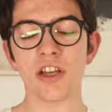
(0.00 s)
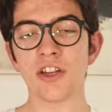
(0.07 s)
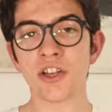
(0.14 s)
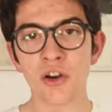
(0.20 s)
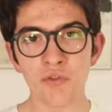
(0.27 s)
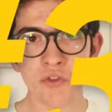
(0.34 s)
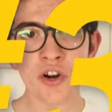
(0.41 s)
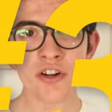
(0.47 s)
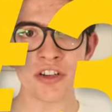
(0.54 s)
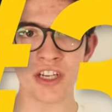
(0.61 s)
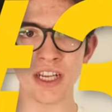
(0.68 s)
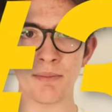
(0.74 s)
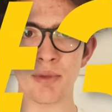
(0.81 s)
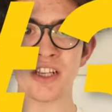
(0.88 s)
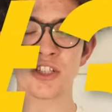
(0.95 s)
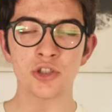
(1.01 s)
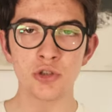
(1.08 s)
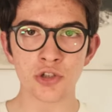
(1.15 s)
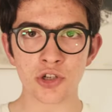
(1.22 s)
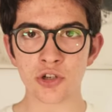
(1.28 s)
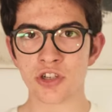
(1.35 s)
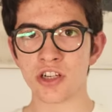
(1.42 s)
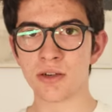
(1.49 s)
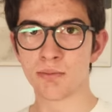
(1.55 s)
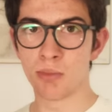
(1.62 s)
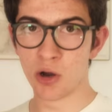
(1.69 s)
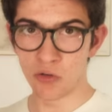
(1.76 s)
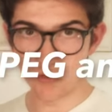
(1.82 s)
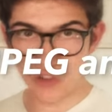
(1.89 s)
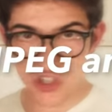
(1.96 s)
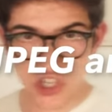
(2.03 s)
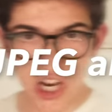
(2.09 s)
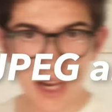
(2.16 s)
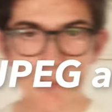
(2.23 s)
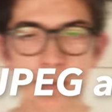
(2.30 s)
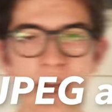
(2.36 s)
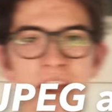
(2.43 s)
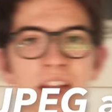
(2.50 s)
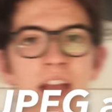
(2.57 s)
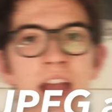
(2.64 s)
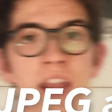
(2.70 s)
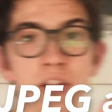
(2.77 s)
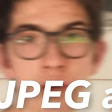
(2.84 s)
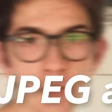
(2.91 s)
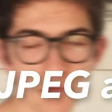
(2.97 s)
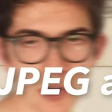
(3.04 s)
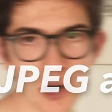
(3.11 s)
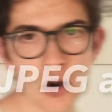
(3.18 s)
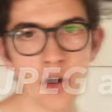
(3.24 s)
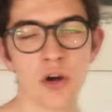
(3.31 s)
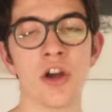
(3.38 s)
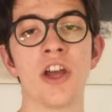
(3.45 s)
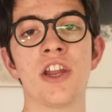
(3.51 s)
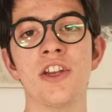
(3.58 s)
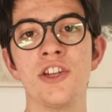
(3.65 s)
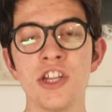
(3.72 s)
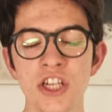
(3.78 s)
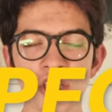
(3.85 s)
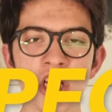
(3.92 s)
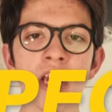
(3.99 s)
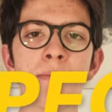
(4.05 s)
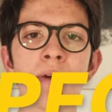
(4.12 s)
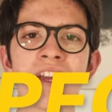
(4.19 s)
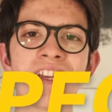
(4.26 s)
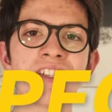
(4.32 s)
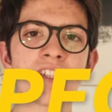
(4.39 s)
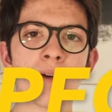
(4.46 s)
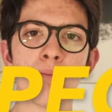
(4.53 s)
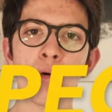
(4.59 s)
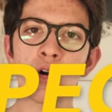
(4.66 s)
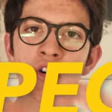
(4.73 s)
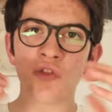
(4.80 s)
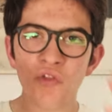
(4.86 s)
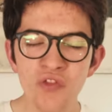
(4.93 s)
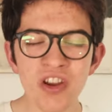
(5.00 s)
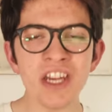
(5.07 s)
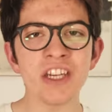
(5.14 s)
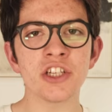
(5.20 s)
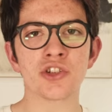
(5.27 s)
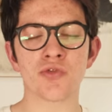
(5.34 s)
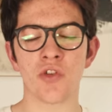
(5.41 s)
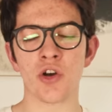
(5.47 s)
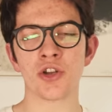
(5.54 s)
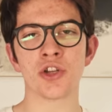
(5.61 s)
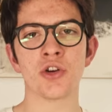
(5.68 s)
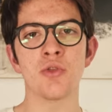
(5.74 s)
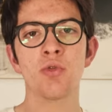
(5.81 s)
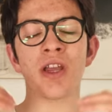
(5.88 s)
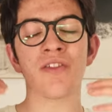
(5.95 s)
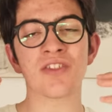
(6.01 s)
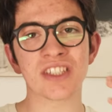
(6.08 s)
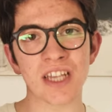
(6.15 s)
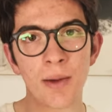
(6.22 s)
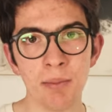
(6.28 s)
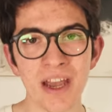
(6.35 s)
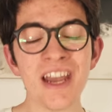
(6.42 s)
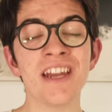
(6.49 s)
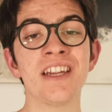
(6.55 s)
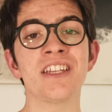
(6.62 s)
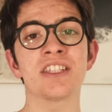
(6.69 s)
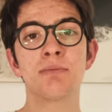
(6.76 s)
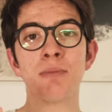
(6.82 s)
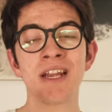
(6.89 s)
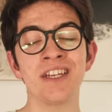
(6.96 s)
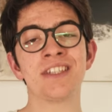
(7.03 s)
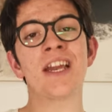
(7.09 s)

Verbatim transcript: The third tip is to shoot in both JPEG and RAW. The JPEG is a more finished photo with some edits made